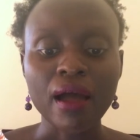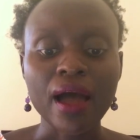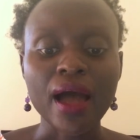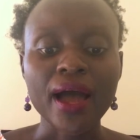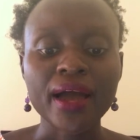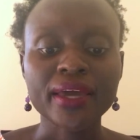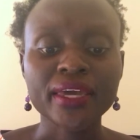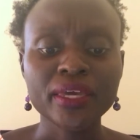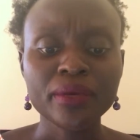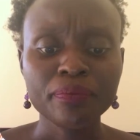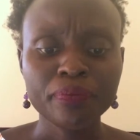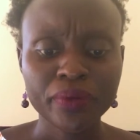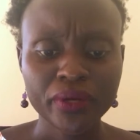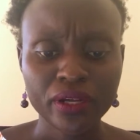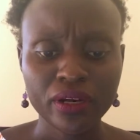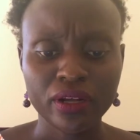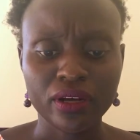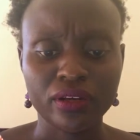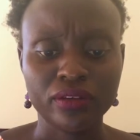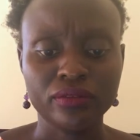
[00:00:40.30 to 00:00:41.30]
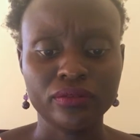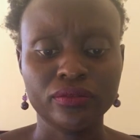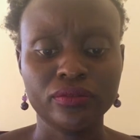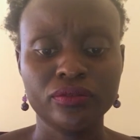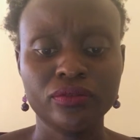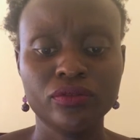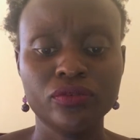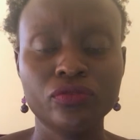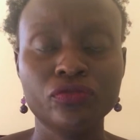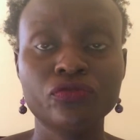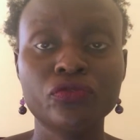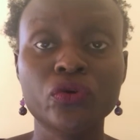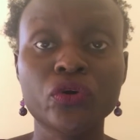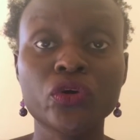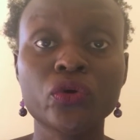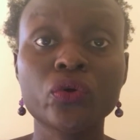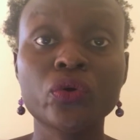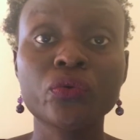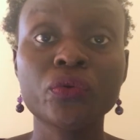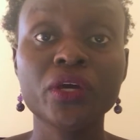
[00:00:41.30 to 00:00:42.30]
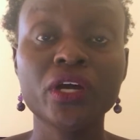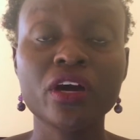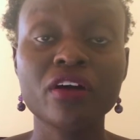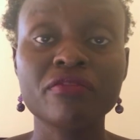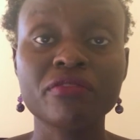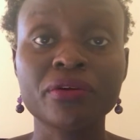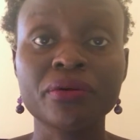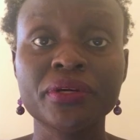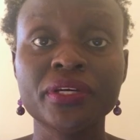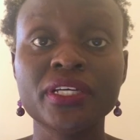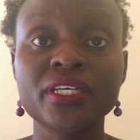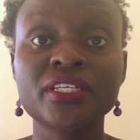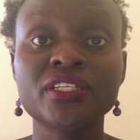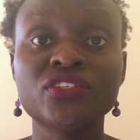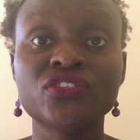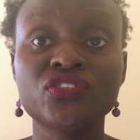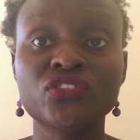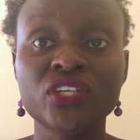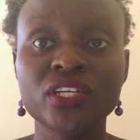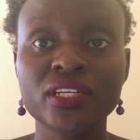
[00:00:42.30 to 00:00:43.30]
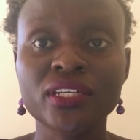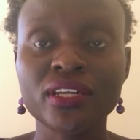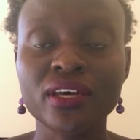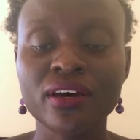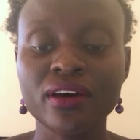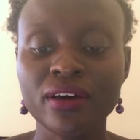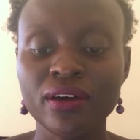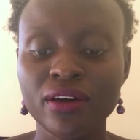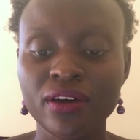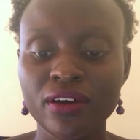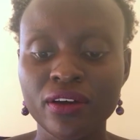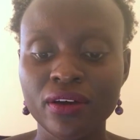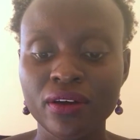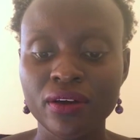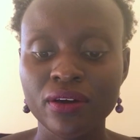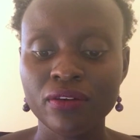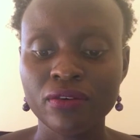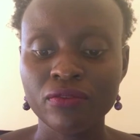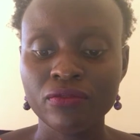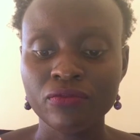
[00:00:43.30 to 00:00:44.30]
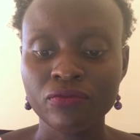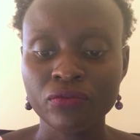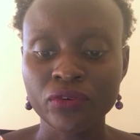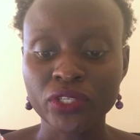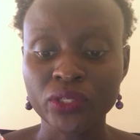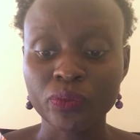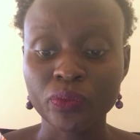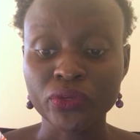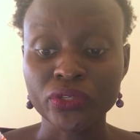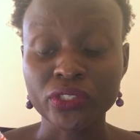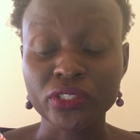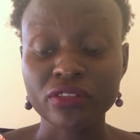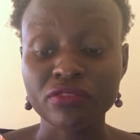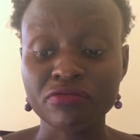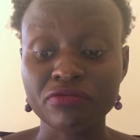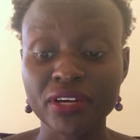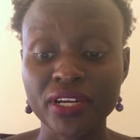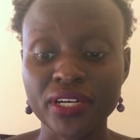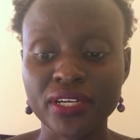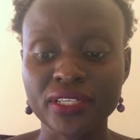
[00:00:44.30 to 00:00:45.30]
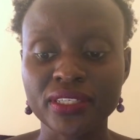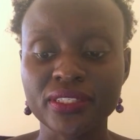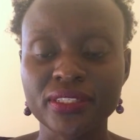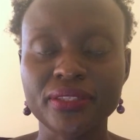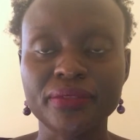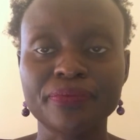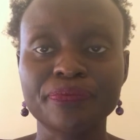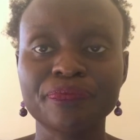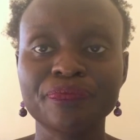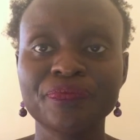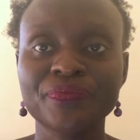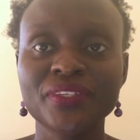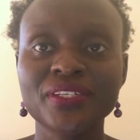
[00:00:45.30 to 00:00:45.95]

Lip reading: A key pillar for equal recovery is gender-responsive financing.